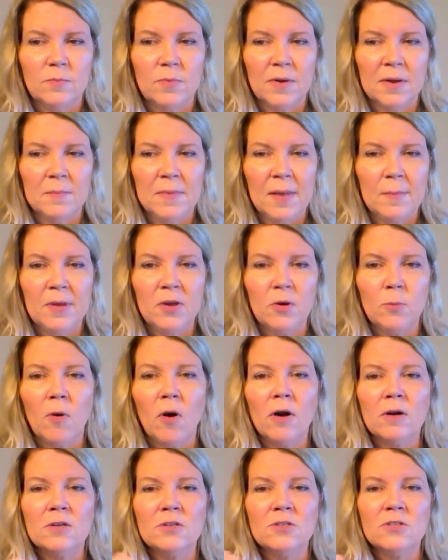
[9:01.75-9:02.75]
But maybe your
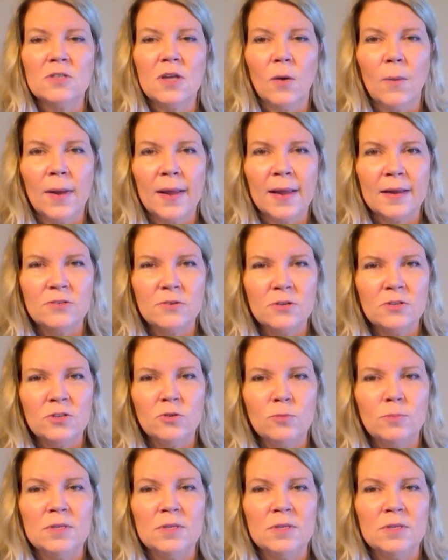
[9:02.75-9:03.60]
partner's going into a new